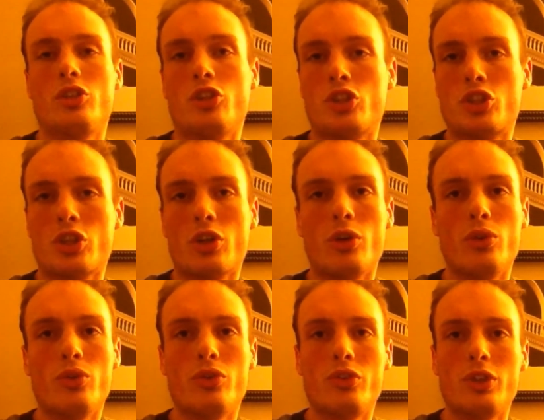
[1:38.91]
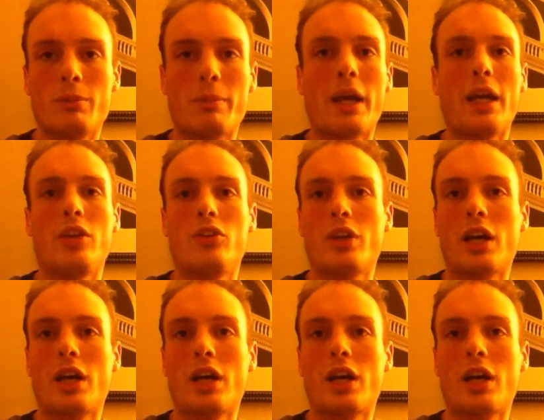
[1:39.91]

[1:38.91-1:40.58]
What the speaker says: Just shows your pace,